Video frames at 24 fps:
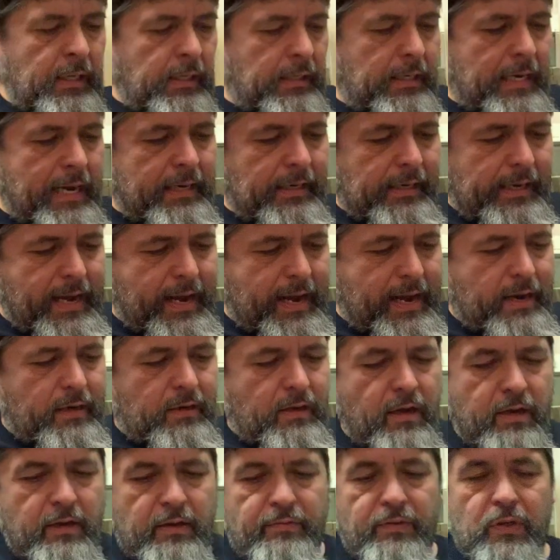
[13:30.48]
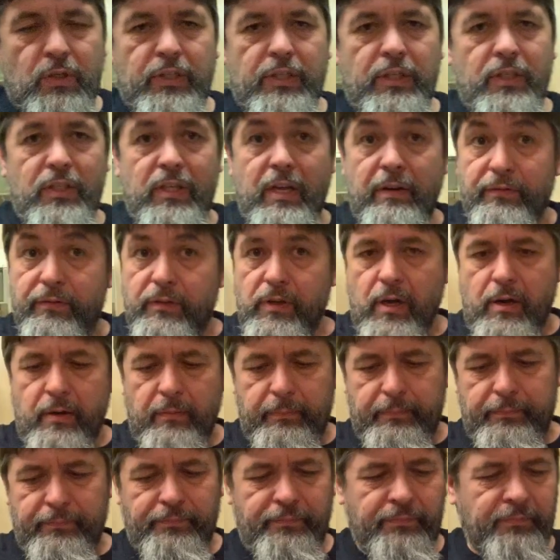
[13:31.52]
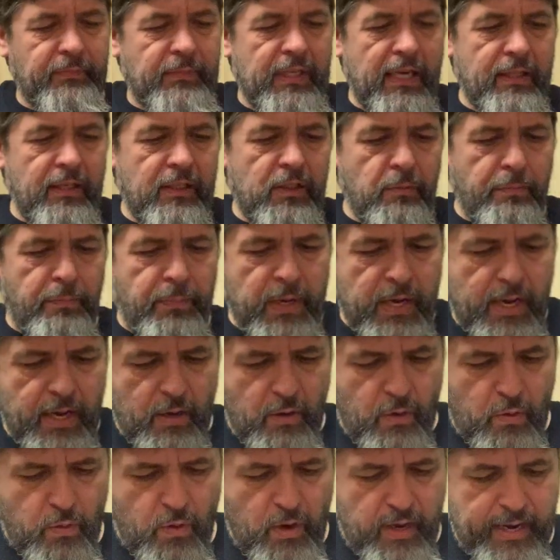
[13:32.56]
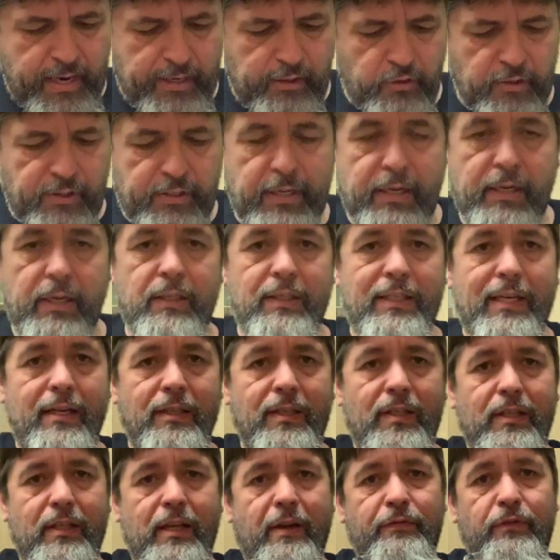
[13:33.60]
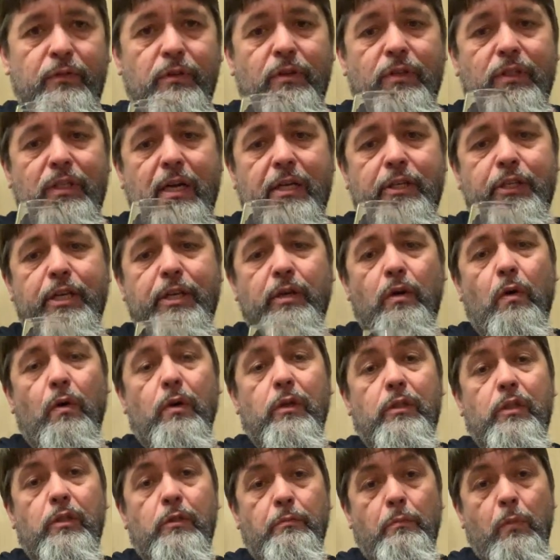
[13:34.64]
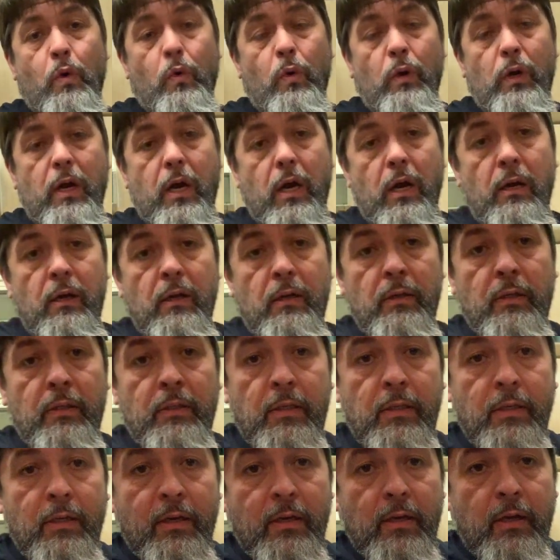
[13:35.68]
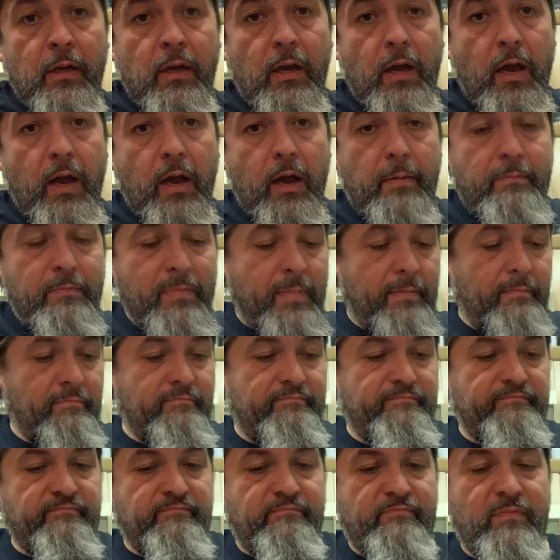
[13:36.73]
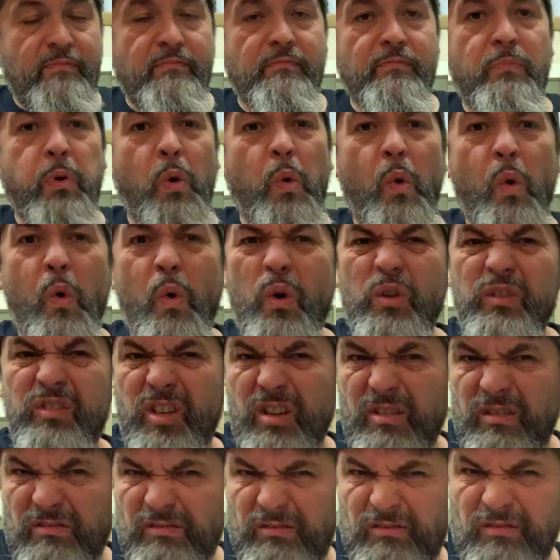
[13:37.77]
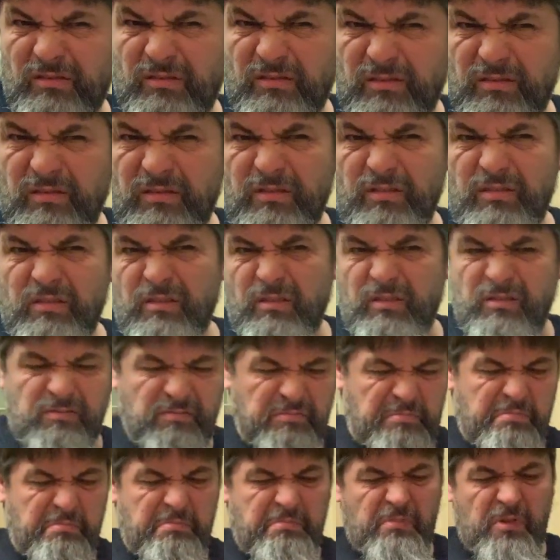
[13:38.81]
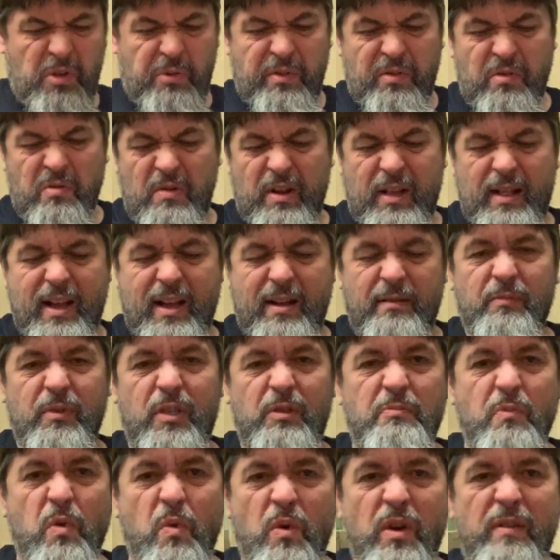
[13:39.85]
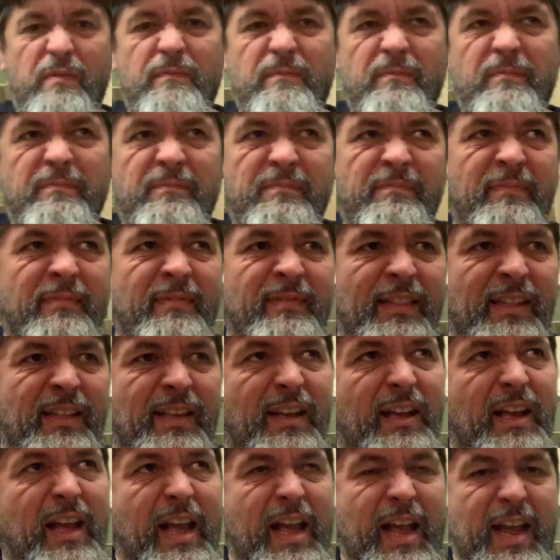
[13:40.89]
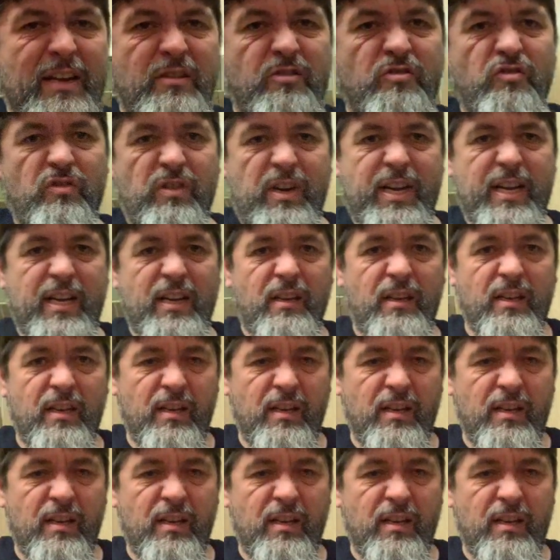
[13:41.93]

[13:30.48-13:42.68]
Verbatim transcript: Glencairn versus Snifter. Now, this will be quite interesting because that Snifter has actually got a smaller um, port. Should we call it that? Smaller entry.